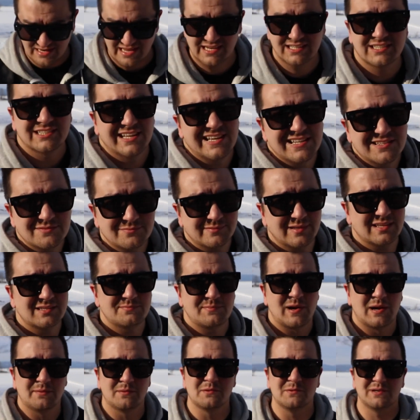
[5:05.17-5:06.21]
Actually, that's
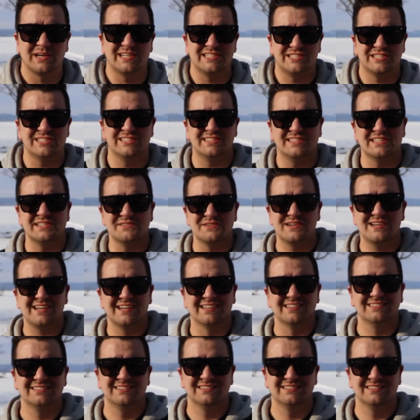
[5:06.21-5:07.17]
probably what I should do, huh?